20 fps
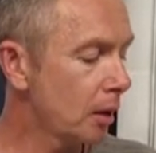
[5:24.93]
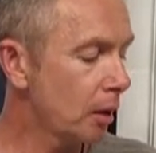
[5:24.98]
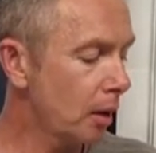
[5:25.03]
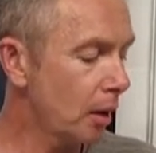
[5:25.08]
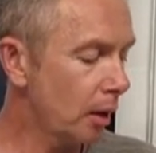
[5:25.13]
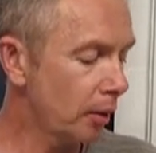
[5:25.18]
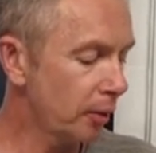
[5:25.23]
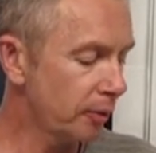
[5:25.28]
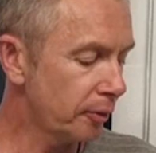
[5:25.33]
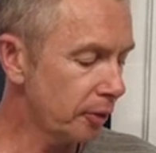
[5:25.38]

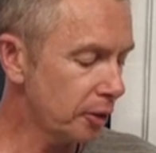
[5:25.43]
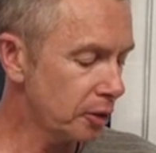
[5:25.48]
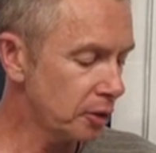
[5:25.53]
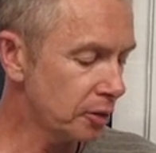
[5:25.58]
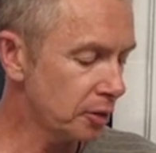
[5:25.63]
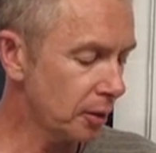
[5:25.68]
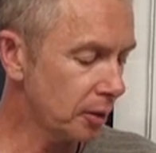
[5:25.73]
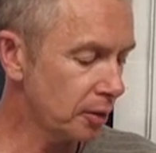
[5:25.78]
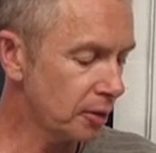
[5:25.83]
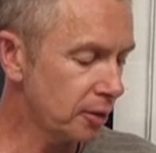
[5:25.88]
Other
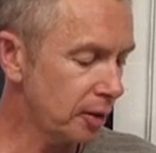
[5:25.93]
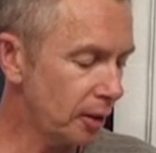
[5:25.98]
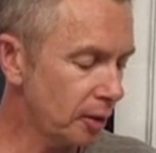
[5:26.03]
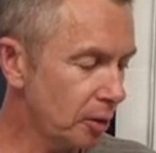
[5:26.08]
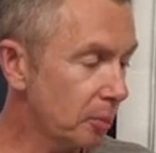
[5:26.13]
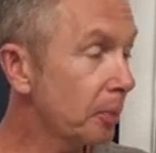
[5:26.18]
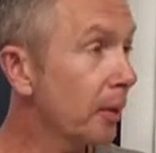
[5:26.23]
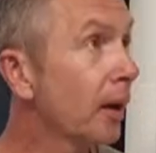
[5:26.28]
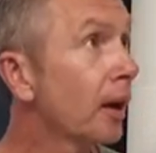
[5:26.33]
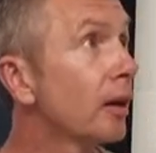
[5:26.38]
features I can tell you
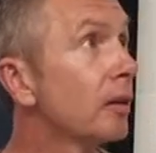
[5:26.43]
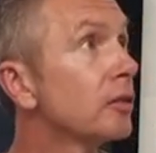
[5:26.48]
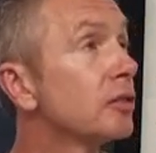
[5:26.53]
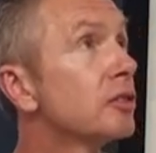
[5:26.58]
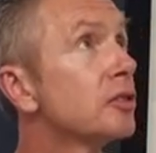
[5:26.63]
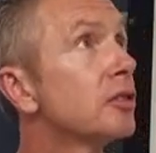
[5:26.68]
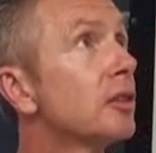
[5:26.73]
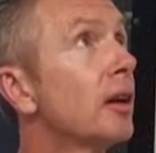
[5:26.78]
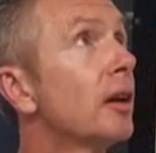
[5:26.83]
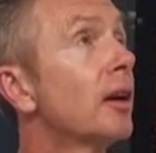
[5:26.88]
about,
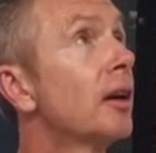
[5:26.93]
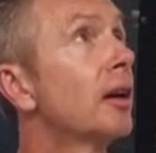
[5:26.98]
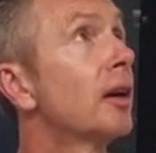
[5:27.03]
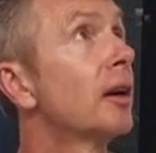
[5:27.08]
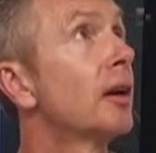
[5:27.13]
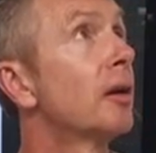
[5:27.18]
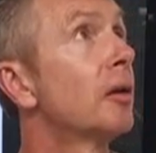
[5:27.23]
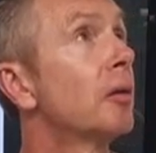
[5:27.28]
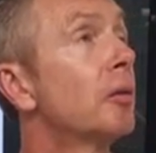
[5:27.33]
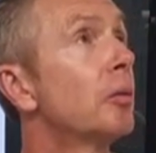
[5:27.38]

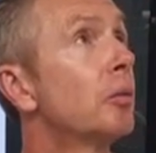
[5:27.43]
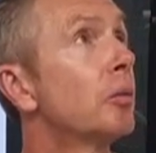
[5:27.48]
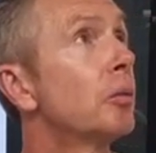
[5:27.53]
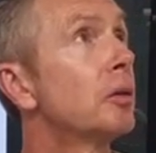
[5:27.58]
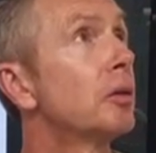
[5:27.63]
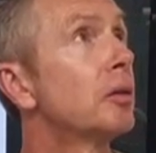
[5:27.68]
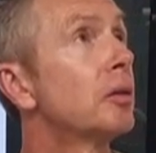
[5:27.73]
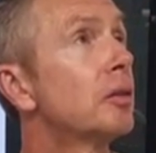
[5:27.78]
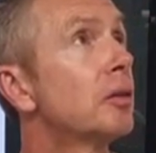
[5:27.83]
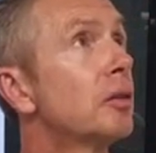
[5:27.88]

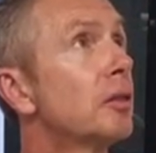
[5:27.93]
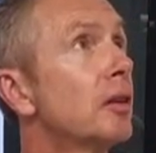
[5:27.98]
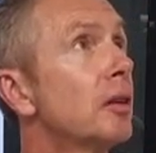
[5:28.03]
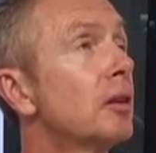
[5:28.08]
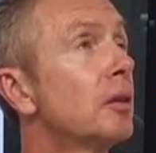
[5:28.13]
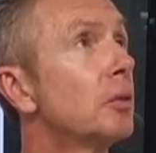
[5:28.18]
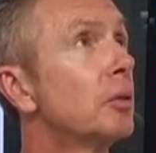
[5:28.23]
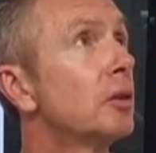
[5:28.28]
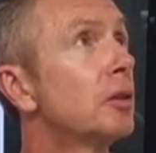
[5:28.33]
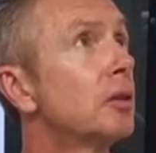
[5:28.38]

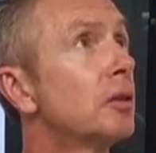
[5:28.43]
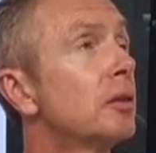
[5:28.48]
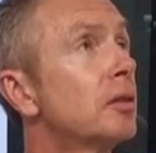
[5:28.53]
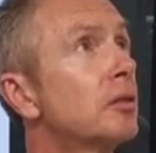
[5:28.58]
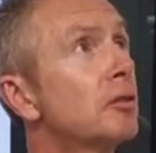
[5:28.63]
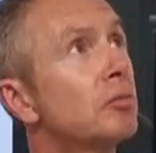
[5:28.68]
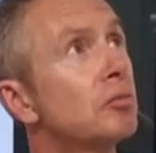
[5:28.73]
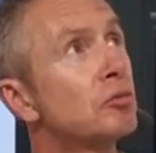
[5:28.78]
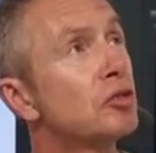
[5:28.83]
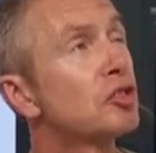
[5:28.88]
see,
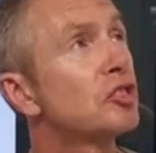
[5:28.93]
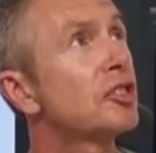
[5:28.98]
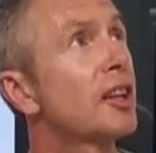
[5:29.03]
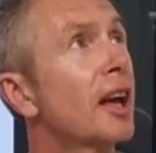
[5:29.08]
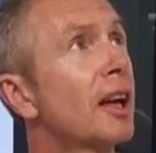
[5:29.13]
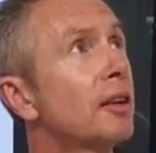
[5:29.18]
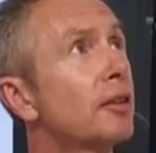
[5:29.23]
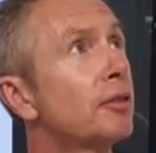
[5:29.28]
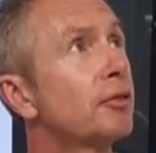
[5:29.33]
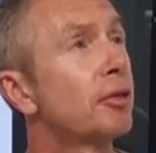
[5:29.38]

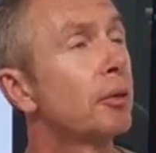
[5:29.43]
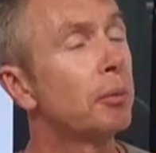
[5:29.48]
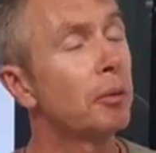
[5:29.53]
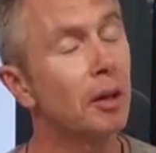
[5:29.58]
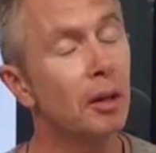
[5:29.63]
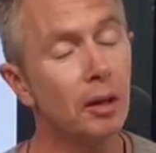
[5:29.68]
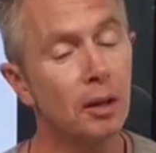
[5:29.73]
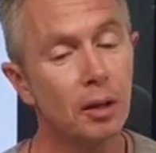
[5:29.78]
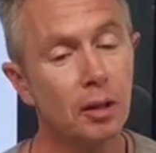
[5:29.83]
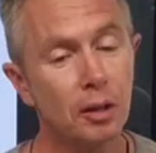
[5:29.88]
standard from
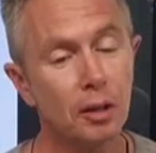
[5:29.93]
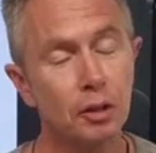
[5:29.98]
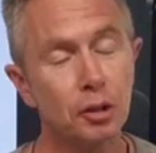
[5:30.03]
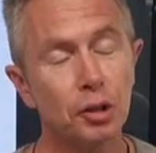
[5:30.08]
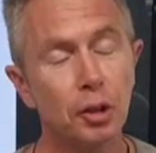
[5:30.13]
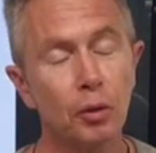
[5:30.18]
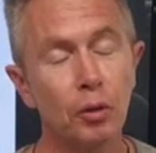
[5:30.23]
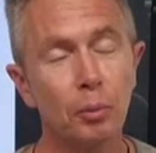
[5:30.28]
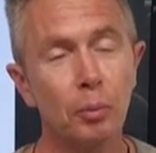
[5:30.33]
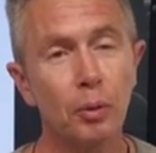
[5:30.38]
the
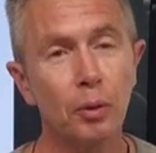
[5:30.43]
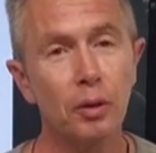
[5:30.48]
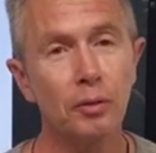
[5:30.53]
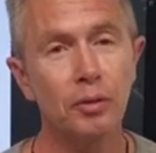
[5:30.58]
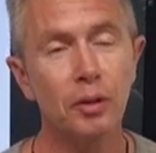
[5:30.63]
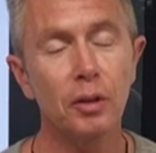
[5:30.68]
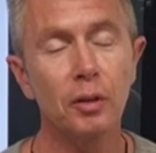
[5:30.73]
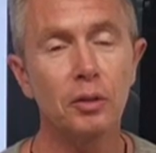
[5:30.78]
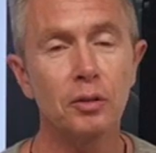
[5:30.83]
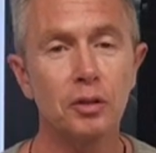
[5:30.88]
controller point of
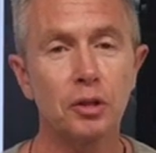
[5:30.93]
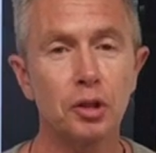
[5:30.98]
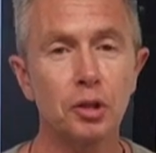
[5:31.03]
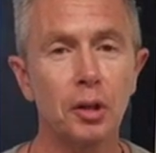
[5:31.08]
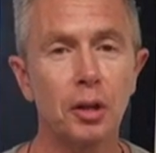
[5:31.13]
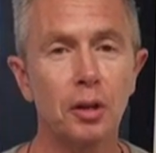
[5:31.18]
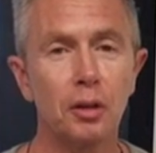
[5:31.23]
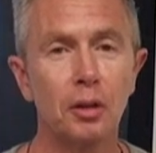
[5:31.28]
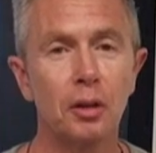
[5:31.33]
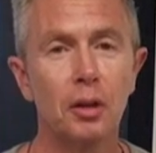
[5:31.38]
view, it's a
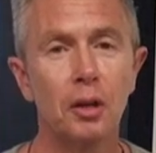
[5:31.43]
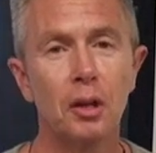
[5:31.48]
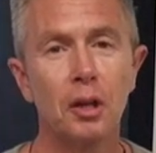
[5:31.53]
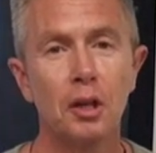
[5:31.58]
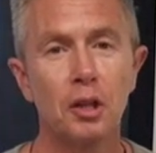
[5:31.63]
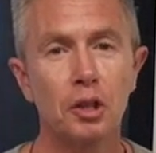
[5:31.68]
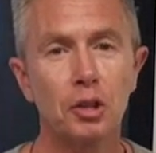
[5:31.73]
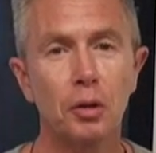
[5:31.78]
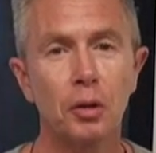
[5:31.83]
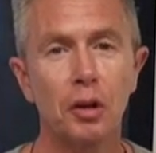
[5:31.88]
trigger
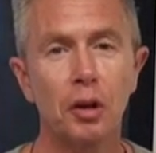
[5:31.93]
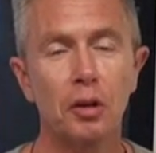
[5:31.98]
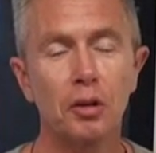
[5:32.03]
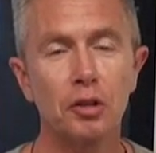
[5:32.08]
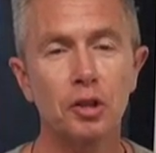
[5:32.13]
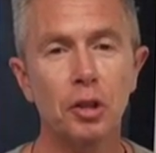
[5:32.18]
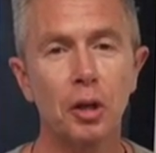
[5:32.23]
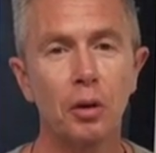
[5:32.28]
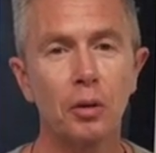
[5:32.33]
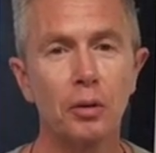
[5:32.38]

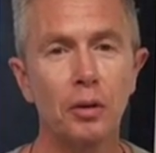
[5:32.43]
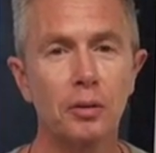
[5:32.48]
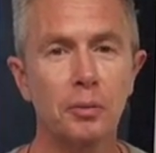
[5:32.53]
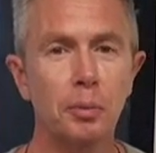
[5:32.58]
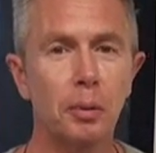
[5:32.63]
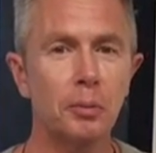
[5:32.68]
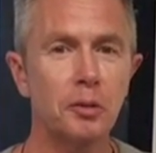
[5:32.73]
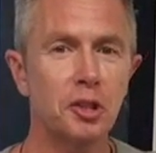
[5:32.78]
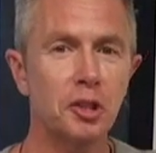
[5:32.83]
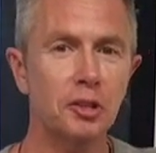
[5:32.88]
controller. It's
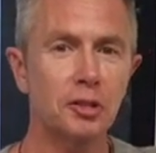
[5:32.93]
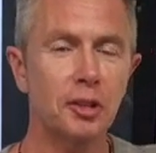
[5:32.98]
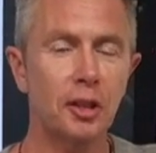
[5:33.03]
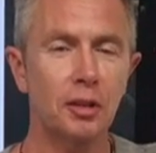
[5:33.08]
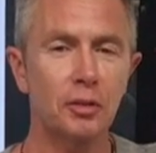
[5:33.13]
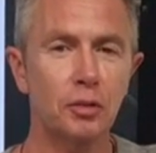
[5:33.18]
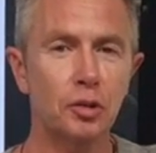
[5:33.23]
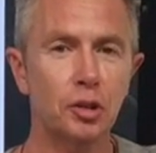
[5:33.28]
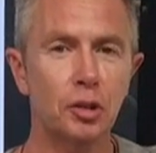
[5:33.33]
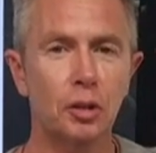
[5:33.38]
probably just out
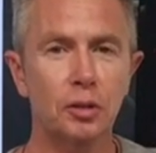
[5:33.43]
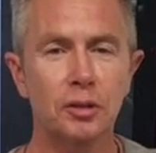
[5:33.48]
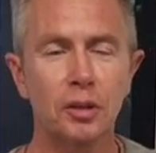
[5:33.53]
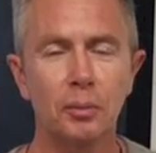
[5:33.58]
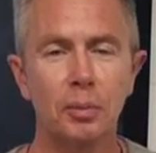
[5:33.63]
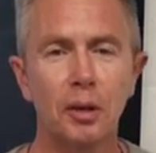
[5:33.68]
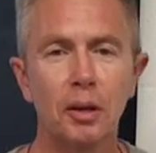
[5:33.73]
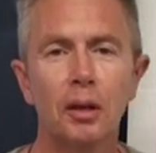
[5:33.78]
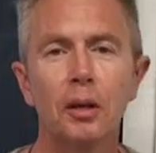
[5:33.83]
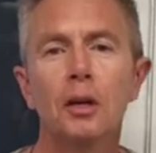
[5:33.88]
of shot
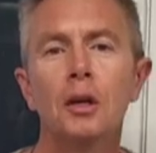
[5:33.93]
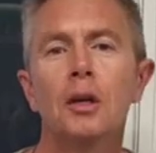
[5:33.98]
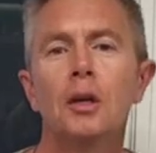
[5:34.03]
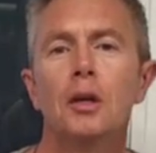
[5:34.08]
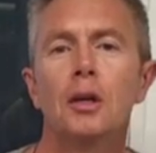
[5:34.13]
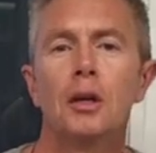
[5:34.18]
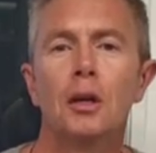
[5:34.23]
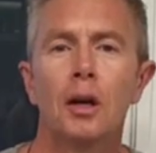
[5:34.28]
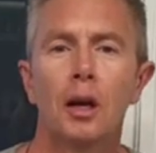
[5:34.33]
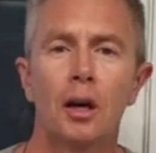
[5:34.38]
up here,
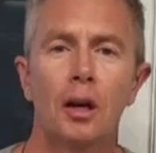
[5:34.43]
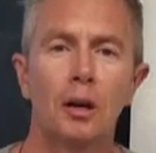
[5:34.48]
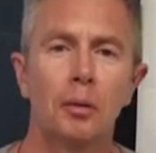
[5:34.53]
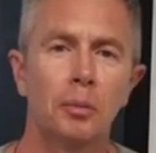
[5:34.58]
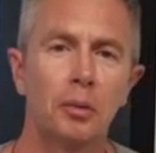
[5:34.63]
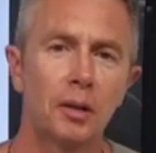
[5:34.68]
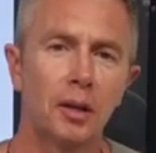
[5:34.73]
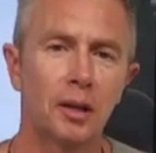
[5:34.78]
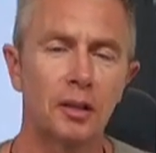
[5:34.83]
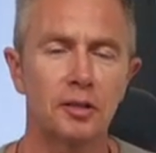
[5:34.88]

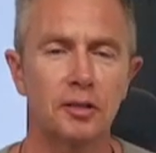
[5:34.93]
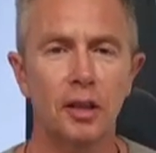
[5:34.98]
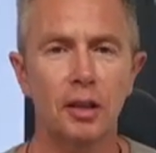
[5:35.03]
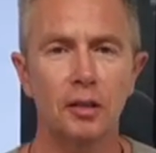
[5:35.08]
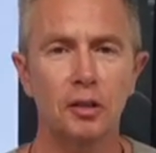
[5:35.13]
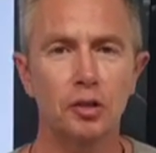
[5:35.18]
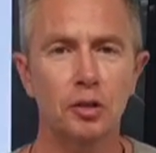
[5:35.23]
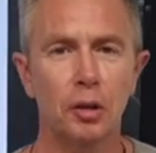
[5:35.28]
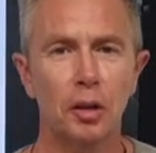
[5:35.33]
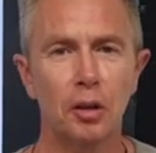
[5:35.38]
but yeah,
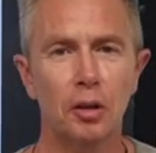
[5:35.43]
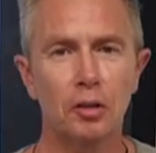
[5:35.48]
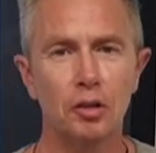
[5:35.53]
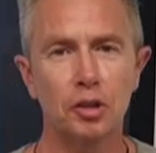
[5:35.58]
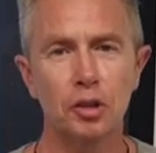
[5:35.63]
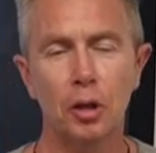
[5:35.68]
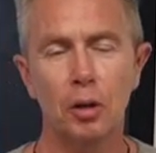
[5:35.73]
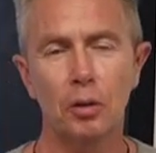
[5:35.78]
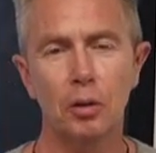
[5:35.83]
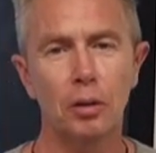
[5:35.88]
standard trigger
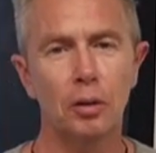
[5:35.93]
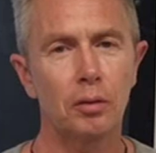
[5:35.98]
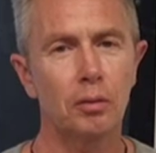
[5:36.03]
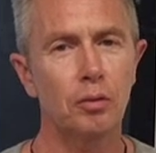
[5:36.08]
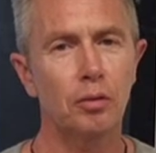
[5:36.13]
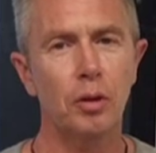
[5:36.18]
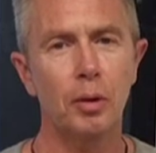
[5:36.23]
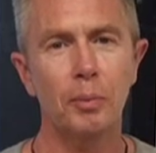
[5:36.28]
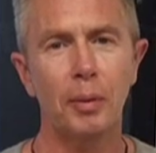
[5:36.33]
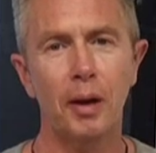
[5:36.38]
controller,
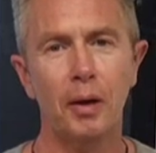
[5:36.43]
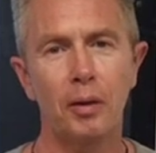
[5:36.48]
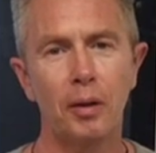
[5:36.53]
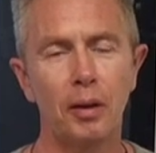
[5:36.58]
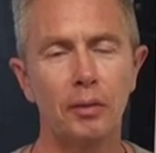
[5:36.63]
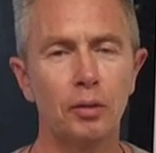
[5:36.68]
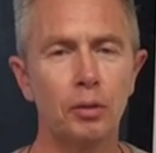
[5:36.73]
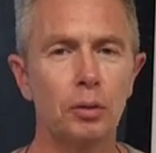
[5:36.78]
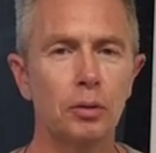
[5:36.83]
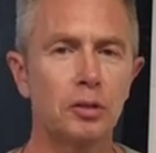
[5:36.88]
3 power
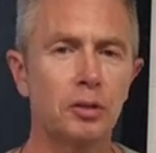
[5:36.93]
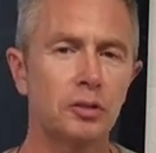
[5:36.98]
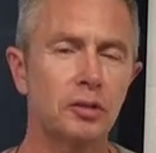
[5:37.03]
levels.